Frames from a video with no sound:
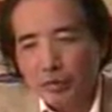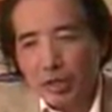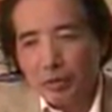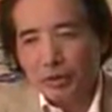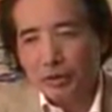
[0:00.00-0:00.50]

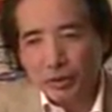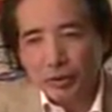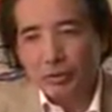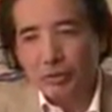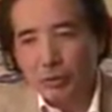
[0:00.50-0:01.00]
He was
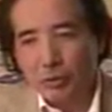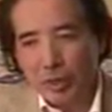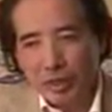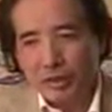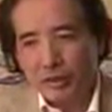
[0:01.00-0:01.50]
so
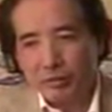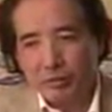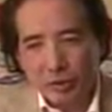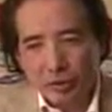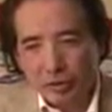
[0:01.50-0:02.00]

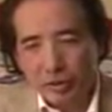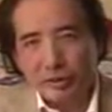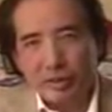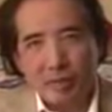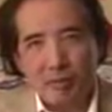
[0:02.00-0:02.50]
Western, so
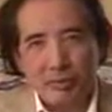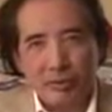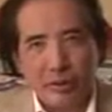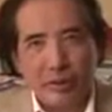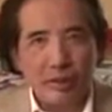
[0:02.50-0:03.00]

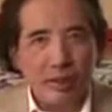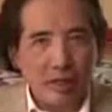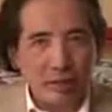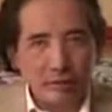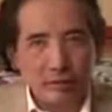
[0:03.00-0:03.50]
contemporary,
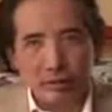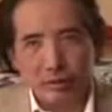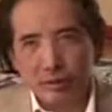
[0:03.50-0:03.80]
and